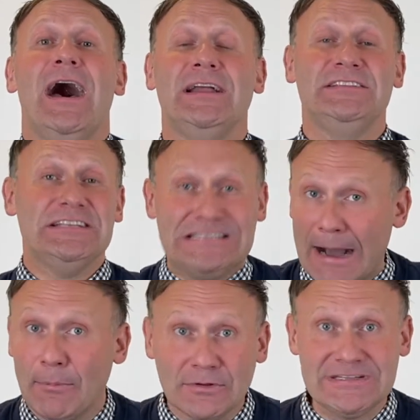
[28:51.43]
to
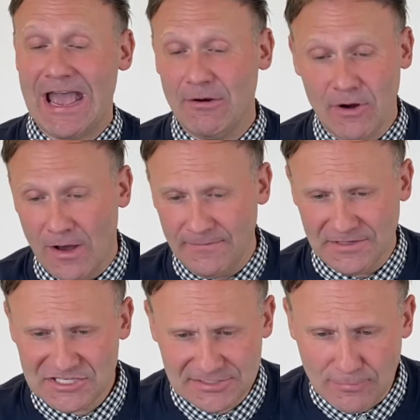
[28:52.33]
double down on
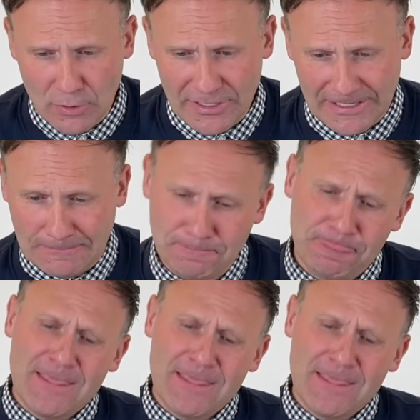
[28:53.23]
this morning.